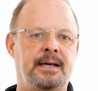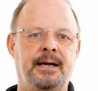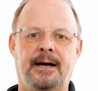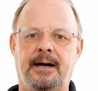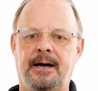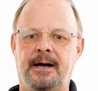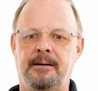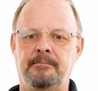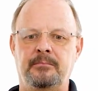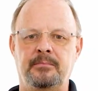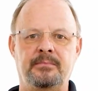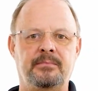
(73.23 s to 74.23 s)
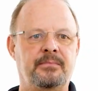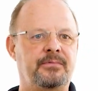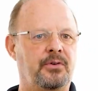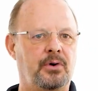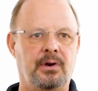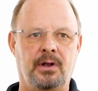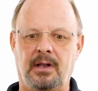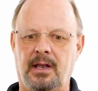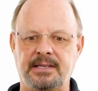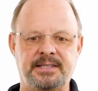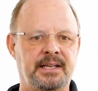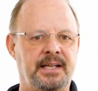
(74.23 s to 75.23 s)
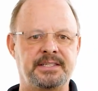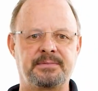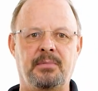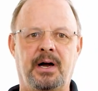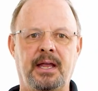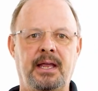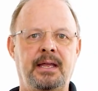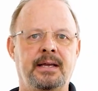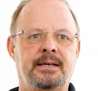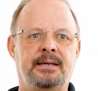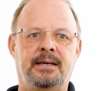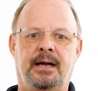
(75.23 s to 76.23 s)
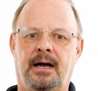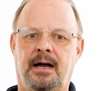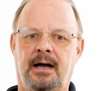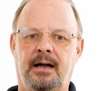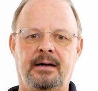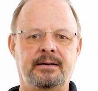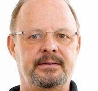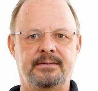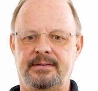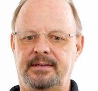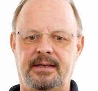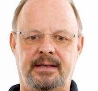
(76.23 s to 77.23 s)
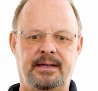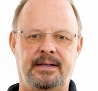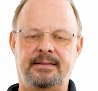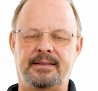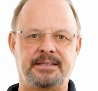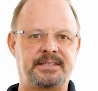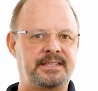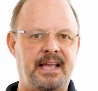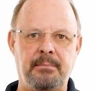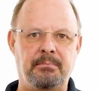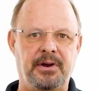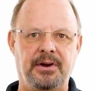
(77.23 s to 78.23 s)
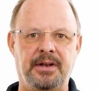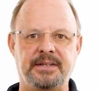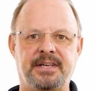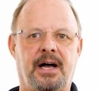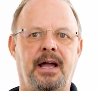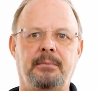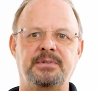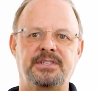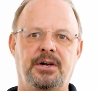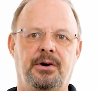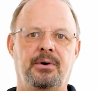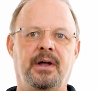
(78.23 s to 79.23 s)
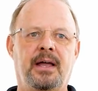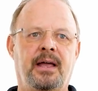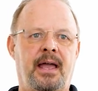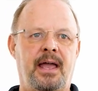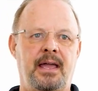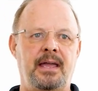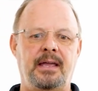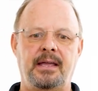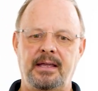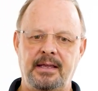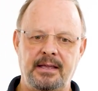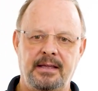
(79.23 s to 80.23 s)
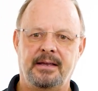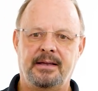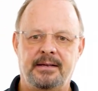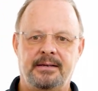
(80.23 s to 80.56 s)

for less and less money at the same period of time. So a